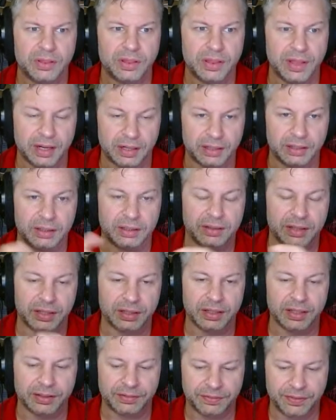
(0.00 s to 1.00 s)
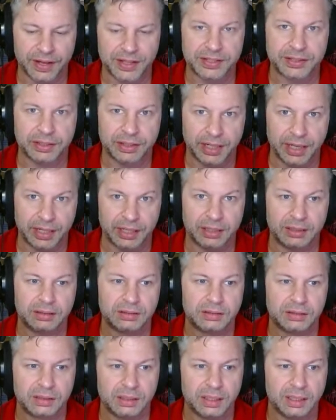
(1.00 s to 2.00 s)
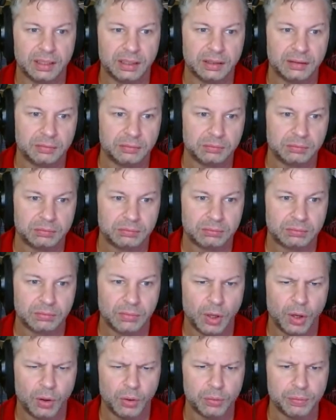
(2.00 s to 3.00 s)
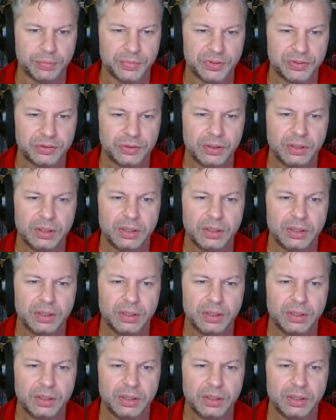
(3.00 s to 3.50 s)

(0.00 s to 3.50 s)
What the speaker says: that are like foster care homes.